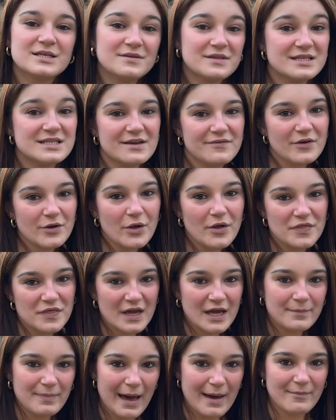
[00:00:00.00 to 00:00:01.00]
the difficult
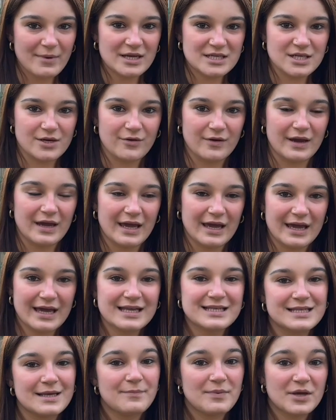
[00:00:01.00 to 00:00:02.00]
thing about my degree
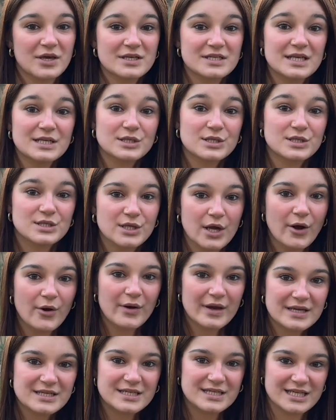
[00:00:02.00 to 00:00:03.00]
is that because it's so
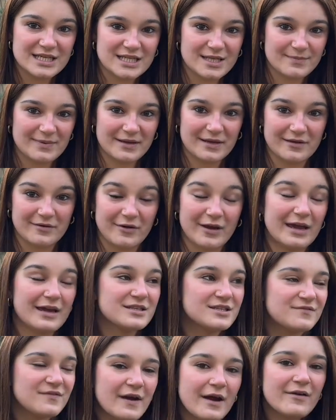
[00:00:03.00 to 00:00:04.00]
interdisciplinary,
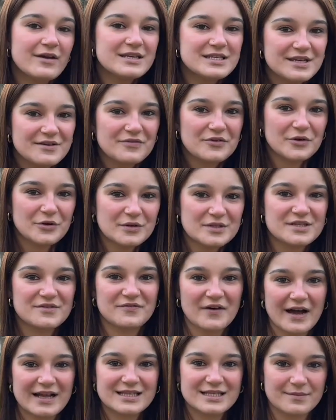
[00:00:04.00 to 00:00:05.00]
it's very difficult to
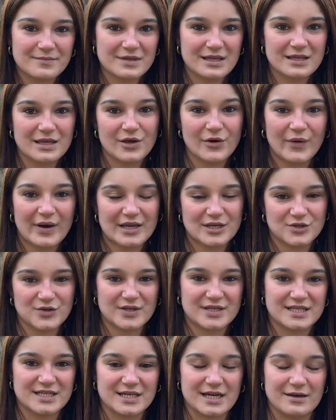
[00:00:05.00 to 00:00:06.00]
find something that you're
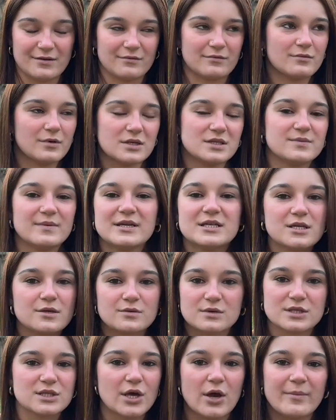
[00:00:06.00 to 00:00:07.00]
interested in, because we
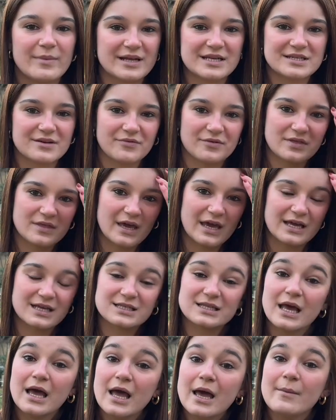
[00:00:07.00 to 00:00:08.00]
do so many different
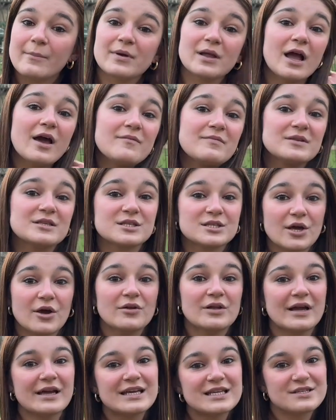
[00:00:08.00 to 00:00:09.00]
things. But I've been so
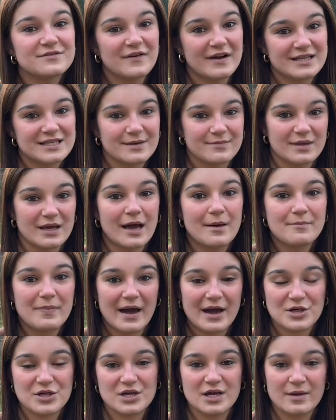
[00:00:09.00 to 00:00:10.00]
lucky to find something I'm
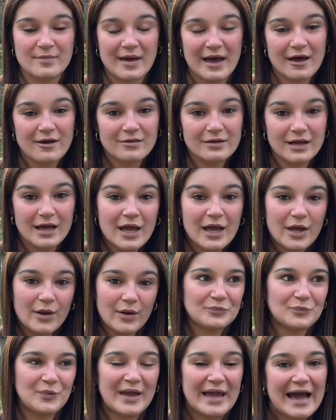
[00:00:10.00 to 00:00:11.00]
passionate about.
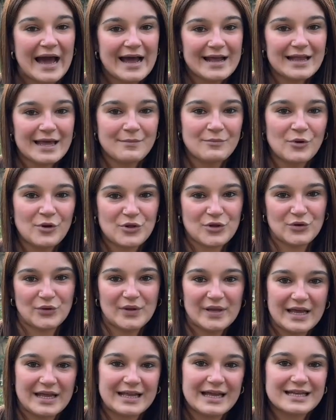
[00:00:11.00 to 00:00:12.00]
We had a
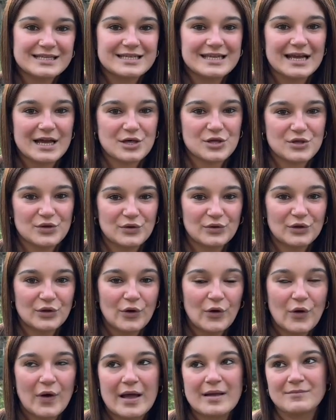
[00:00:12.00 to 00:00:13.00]
module in international
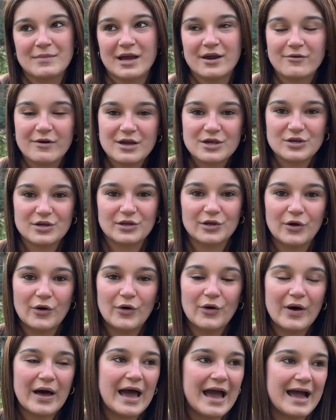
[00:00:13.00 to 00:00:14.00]
law and migration
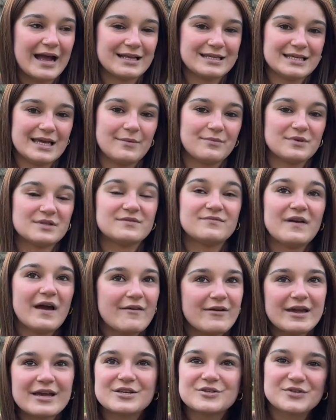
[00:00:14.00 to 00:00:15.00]
law, and it was
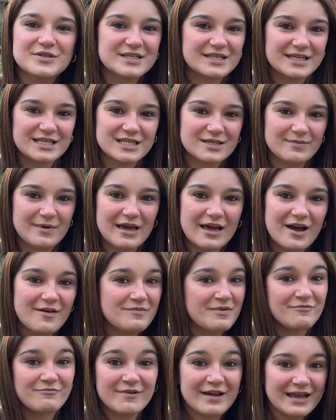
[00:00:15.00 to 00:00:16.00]
very interesting to me.
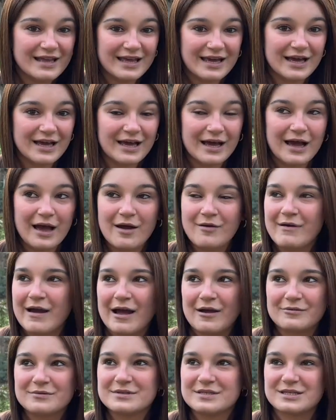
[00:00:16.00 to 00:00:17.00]
I've been reading
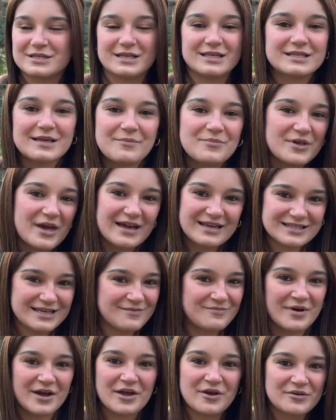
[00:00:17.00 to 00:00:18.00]
around the subject
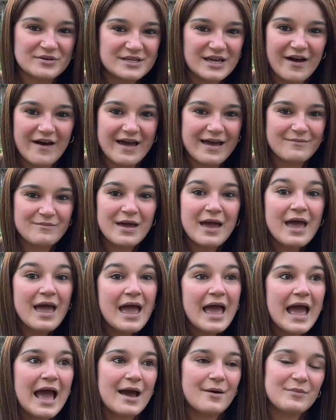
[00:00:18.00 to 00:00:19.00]
in my own time,
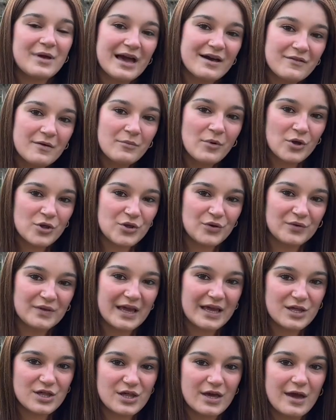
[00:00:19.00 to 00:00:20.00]
and we have a module
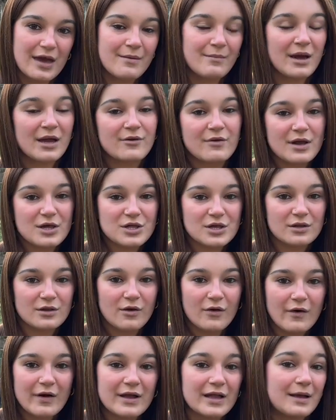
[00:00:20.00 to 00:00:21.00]
next year in migration
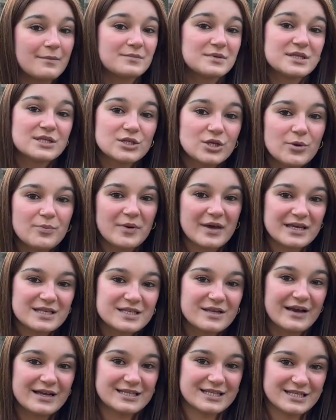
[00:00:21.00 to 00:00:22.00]
law, and I'm super
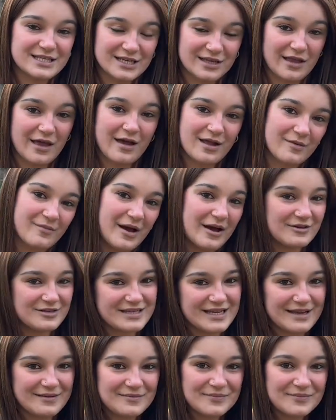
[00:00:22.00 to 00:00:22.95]
excited to learn about it.